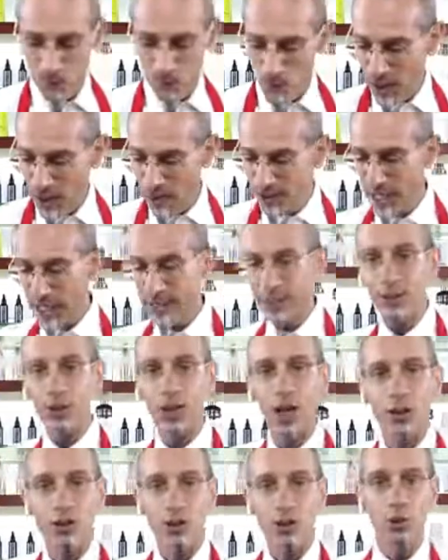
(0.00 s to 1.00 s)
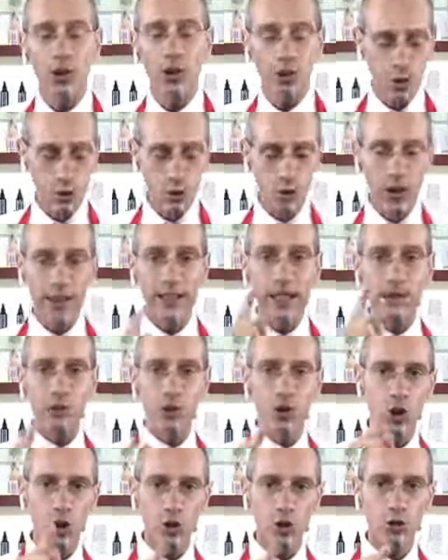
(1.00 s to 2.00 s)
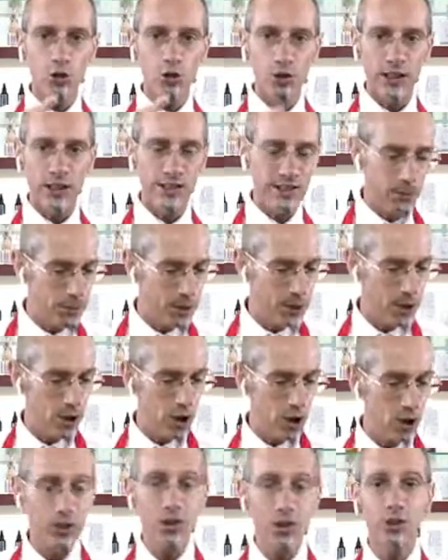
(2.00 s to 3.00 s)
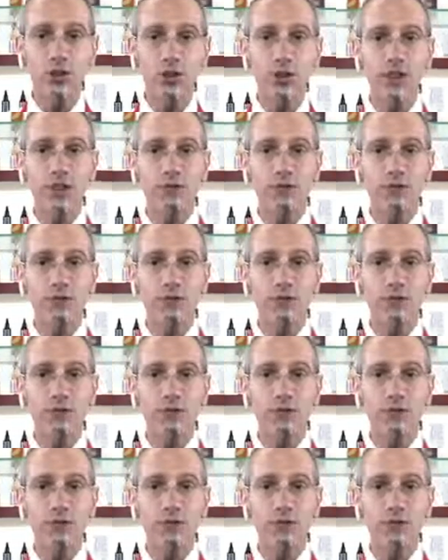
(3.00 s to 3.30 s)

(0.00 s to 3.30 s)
the other cocktail we'll do, and I'm showing you the recipe on the screen for